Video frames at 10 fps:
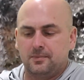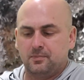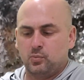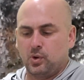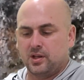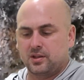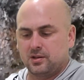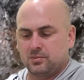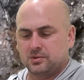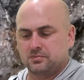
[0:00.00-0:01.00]
with
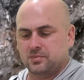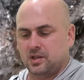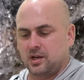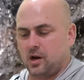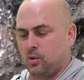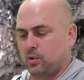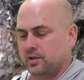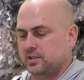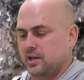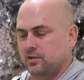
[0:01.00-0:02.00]
it, but it all
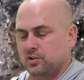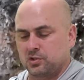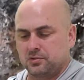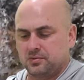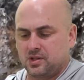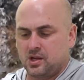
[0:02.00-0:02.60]
works out good.